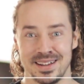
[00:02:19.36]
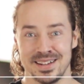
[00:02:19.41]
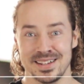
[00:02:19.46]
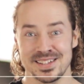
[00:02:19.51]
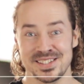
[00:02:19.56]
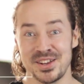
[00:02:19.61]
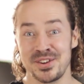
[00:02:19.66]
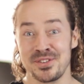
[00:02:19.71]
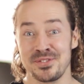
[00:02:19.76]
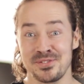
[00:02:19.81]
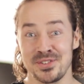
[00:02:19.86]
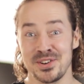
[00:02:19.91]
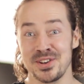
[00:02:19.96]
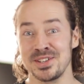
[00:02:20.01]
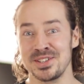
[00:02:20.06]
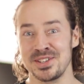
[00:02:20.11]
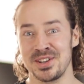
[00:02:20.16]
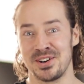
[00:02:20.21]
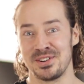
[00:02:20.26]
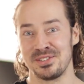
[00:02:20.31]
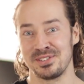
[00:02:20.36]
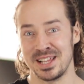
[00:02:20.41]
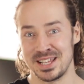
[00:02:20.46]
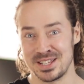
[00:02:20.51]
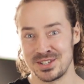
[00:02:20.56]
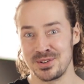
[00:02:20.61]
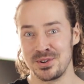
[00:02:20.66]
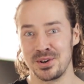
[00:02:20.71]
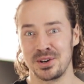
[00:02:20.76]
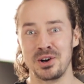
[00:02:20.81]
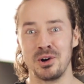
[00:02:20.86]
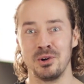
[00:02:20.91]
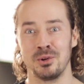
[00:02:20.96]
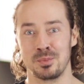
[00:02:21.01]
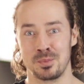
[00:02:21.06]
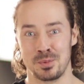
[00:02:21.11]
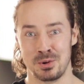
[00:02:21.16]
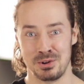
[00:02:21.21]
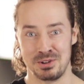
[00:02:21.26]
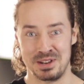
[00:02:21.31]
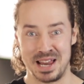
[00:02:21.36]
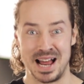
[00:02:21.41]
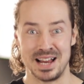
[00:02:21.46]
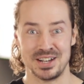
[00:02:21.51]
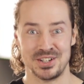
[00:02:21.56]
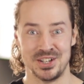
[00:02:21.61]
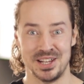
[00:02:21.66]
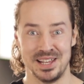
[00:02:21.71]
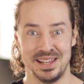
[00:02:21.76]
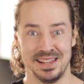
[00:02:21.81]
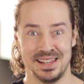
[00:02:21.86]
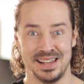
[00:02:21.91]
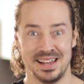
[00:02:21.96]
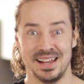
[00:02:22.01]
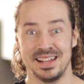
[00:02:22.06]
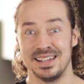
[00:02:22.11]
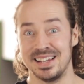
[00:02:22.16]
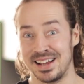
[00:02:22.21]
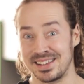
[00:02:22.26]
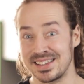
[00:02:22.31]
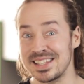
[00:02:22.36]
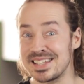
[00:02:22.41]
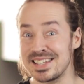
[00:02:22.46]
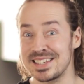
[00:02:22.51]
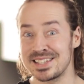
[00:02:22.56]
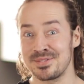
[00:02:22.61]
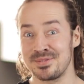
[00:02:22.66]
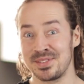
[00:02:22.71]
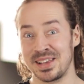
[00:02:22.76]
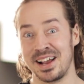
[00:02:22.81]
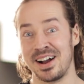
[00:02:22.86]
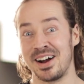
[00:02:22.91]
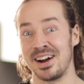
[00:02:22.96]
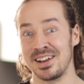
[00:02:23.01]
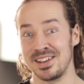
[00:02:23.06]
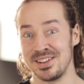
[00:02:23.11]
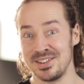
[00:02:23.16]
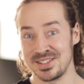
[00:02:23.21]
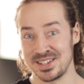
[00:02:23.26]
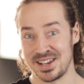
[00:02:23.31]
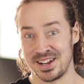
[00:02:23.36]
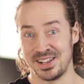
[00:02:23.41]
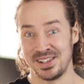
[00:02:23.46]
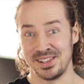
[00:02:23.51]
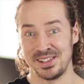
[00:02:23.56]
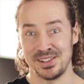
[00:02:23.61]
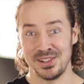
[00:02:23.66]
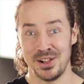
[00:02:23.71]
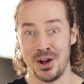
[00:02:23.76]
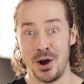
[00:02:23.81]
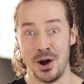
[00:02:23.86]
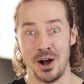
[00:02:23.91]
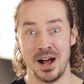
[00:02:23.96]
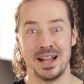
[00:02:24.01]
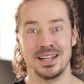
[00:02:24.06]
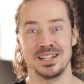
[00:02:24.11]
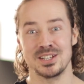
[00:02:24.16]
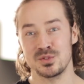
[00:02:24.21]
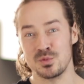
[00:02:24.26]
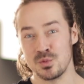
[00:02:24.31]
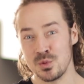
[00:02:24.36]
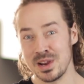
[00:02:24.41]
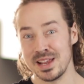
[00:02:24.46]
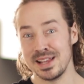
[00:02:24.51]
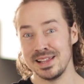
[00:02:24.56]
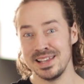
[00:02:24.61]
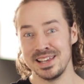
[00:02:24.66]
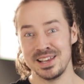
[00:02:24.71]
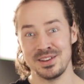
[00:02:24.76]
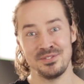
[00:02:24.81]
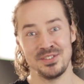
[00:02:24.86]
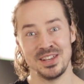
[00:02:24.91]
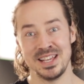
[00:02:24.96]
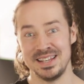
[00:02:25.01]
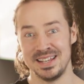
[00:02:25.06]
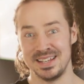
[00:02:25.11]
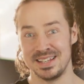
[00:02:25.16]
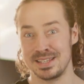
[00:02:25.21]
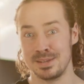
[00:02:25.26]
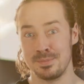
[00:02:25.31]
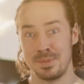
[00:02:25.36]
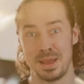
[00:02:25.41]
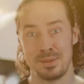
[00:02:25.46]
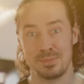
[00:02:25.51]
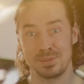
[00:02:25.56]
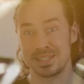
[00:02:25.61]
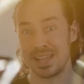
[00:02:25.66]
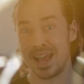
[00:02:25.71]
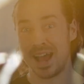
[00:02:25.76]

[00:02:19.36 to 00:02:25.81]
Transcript: So first off, let's do a cold brew dashi. Now this is something I use a lot, and it's really convenient to be able to